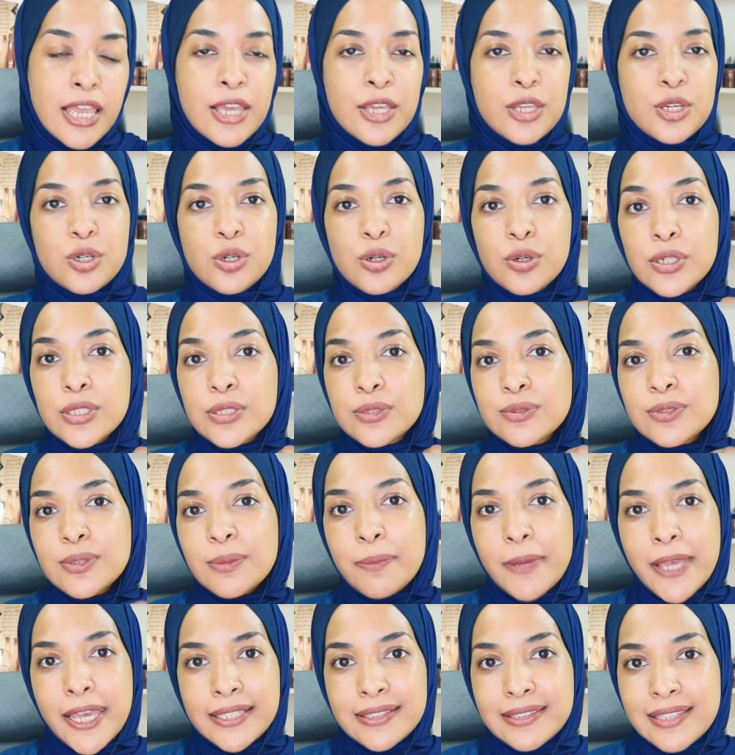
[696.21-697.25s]
you're going to
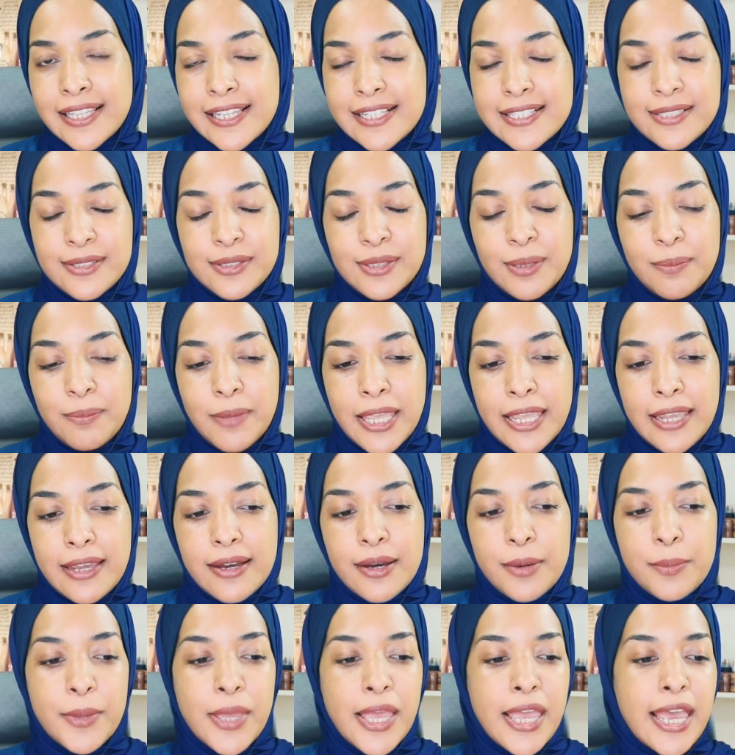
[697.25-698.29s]
depend less on the
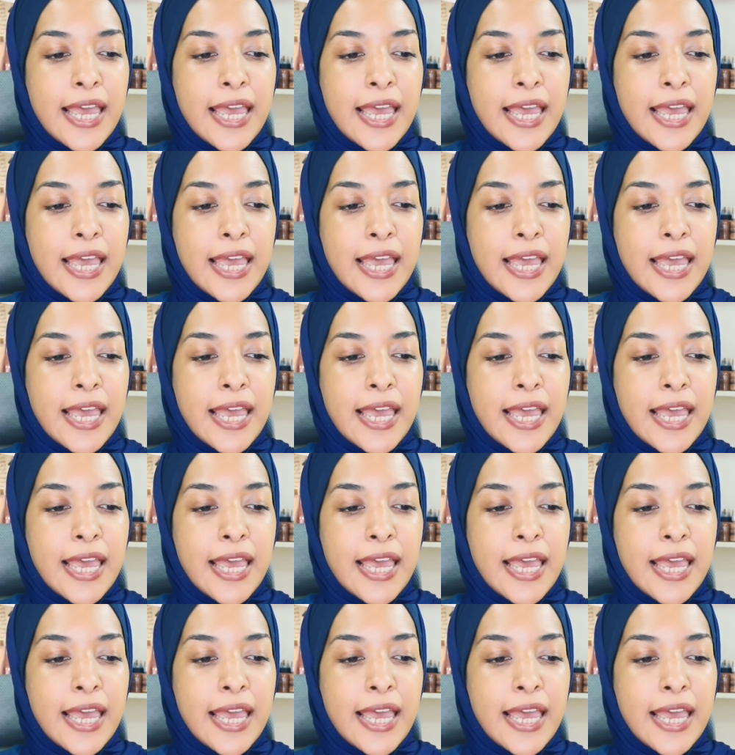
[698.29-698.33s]
makeup,